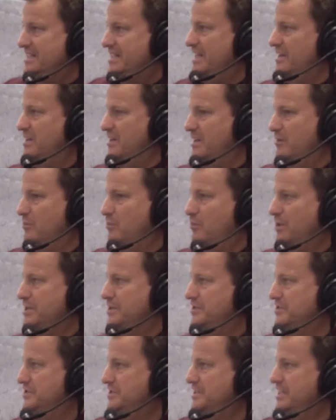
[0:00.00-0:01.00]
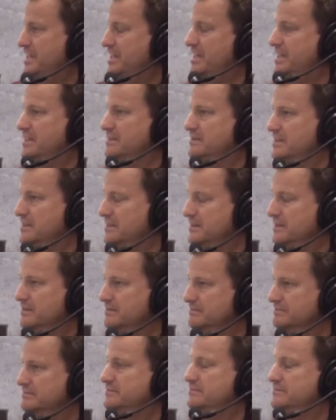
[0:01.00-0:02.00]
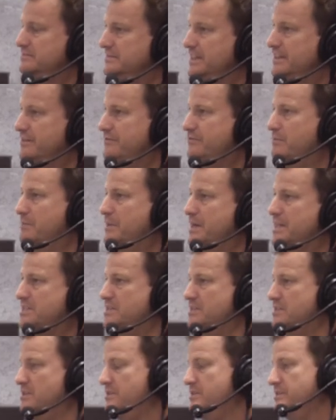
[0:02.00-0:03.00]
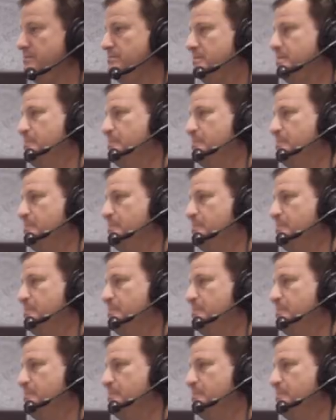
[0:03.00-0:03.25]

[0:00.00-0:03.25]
and, and what you see and, and, the the information you can